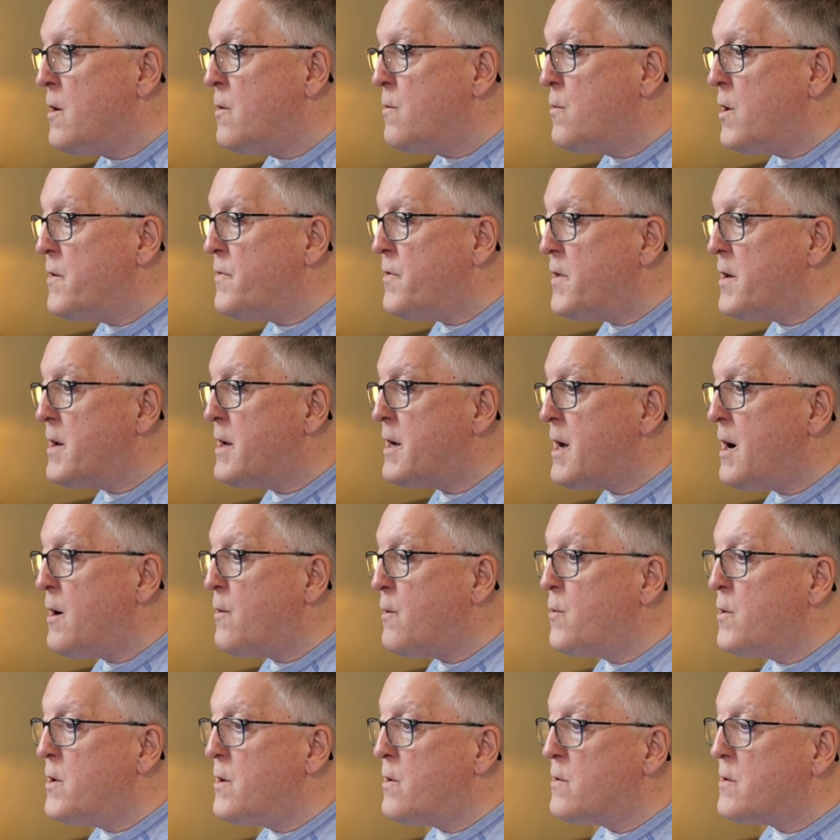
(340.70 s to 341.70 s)
One thing I
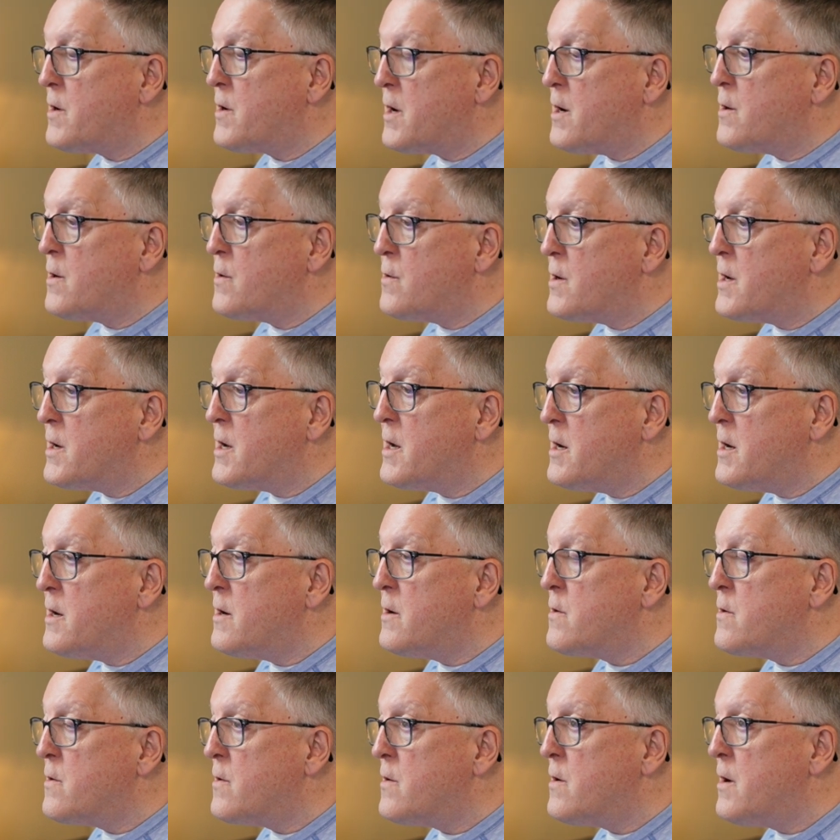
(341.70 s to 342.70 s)
will note
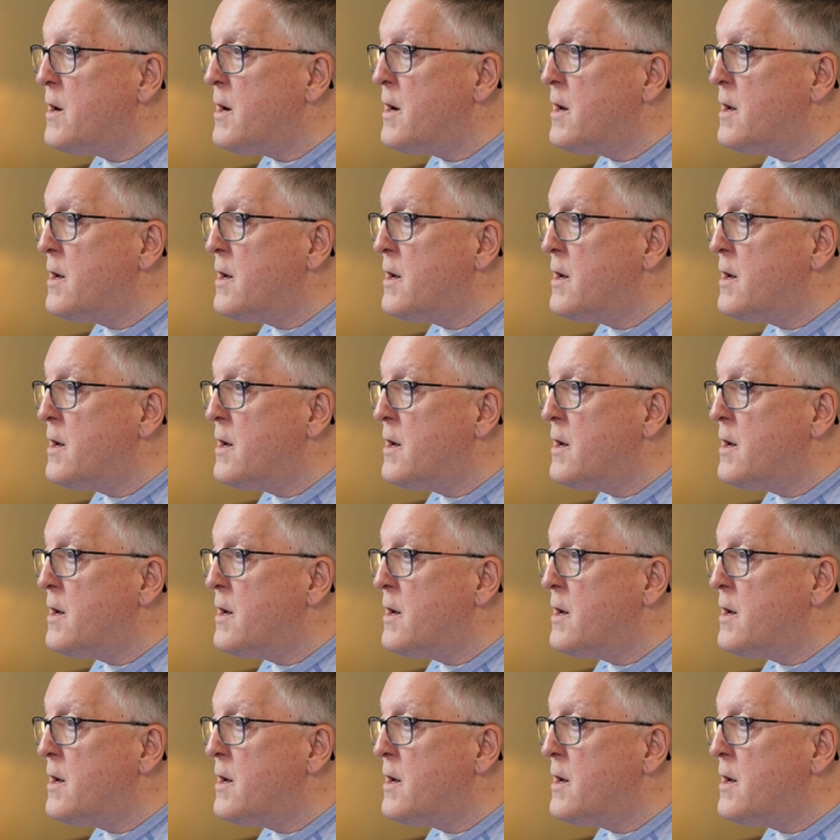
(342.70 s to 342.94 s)
here,